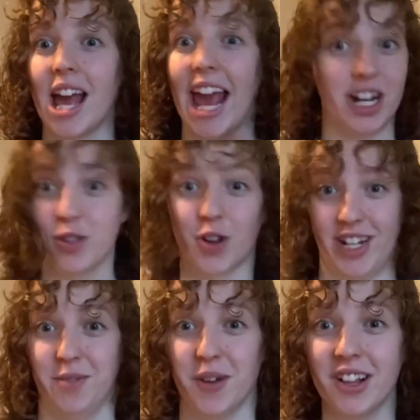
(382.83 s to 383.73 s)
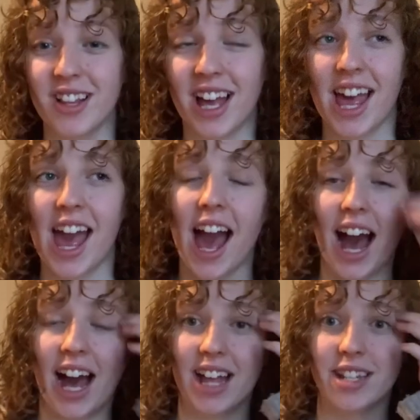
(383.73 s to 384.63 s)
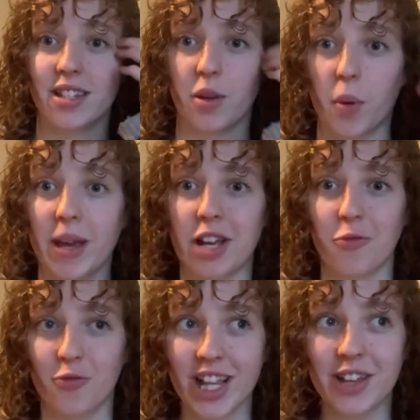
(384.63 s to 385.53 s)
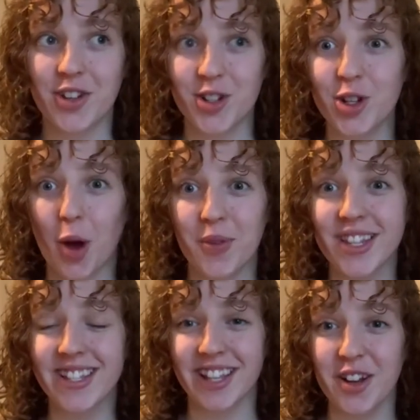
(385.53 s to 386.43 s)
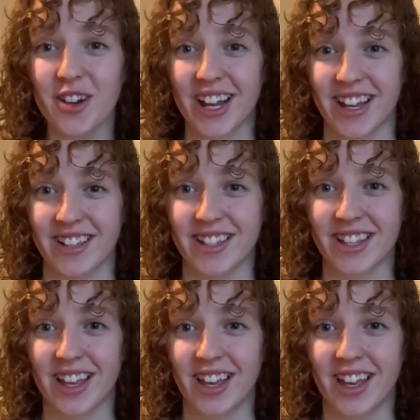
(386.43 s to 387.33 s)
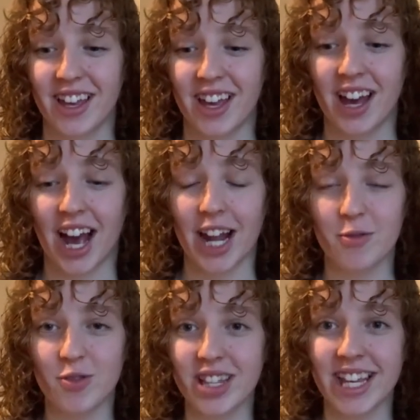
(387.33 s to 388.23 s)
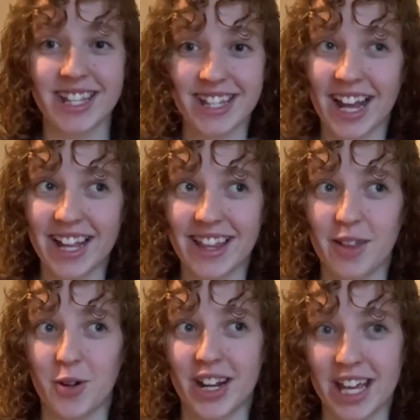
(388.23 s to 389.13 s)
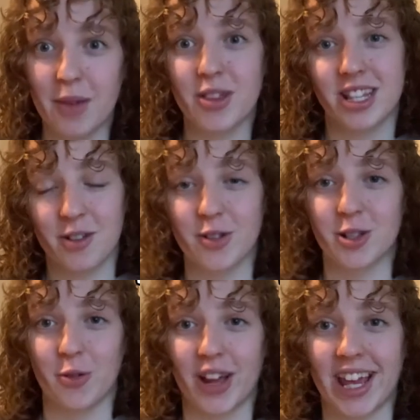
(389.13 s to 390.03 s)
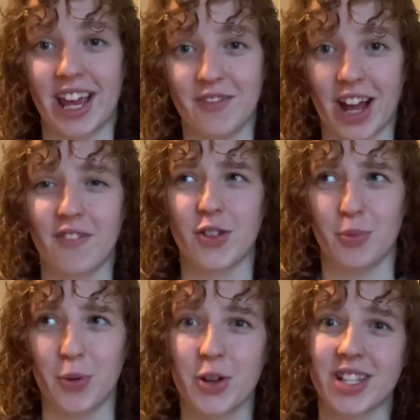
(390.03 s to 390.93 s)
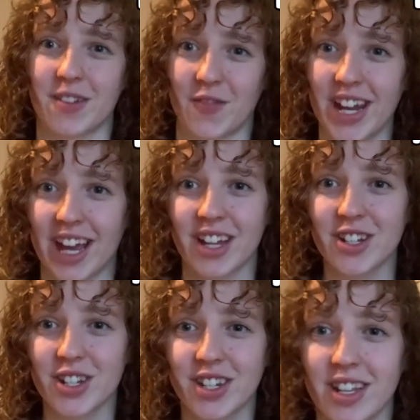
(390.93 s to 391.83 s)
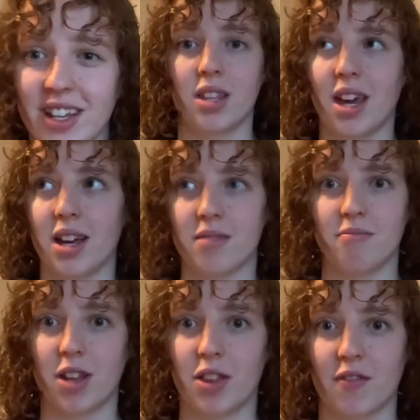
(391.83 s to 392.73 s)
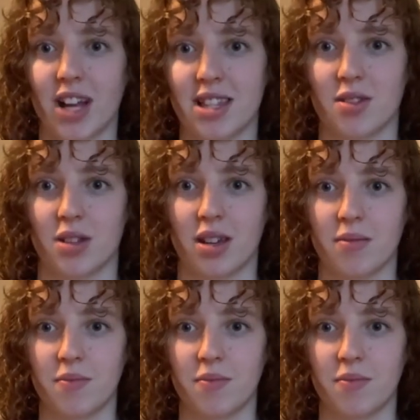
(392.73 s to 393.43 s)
incredible, and they were making a really good job in the series. And I was really excited that they were going to keep the series going even after the books had finished. Yeah, now they've cancelled it.